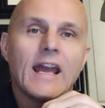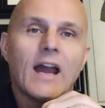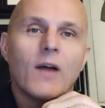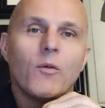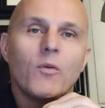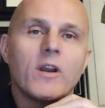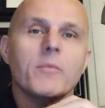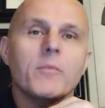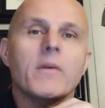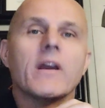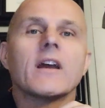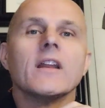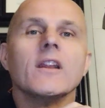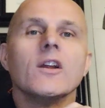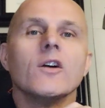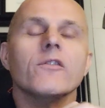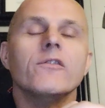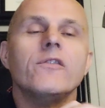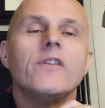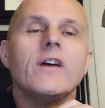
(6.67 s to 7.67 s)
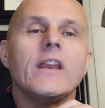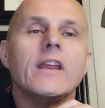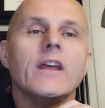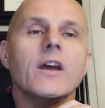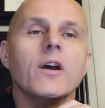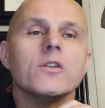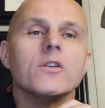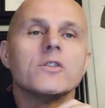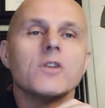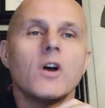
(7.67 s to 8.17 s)
I wanted to make a little
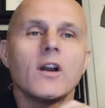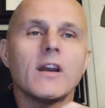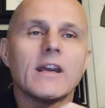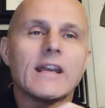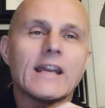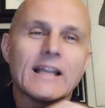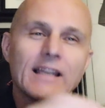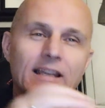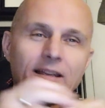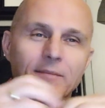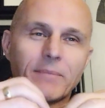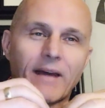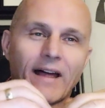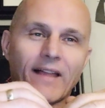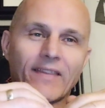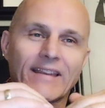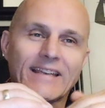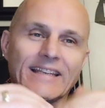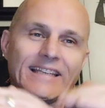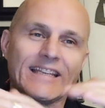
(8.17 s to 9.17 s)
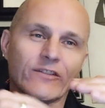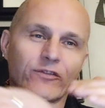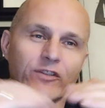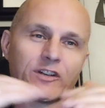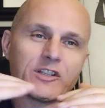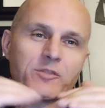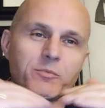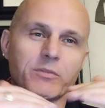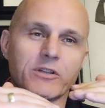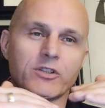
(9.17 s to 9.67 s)
video talking about the
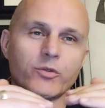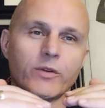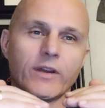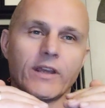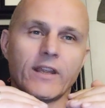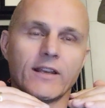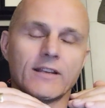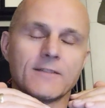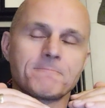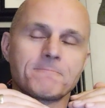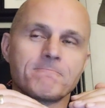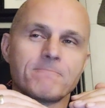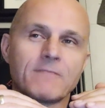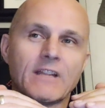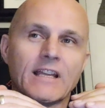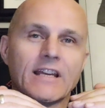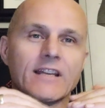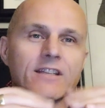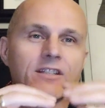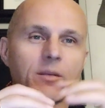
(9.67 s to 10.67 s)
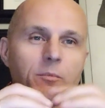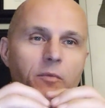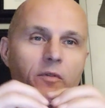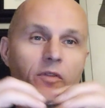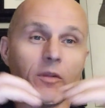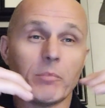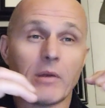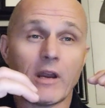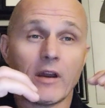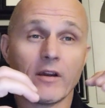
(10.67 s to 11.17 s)
difference between some of
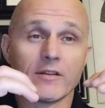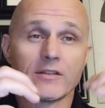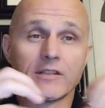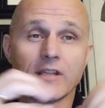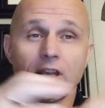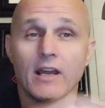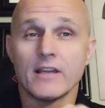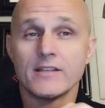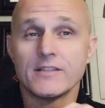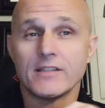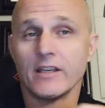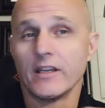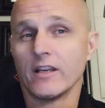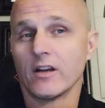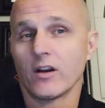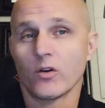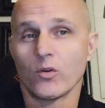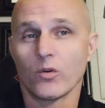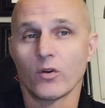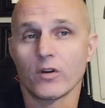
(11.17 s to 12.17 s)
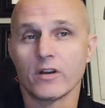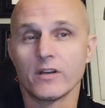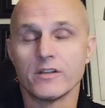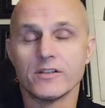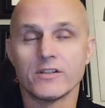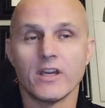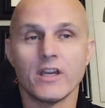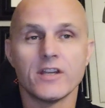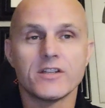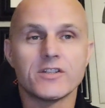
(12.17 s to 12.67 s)
the parents that I see in our
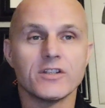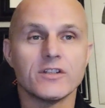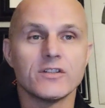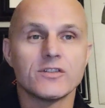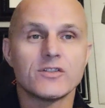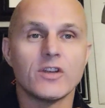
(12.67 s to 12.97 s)
organization.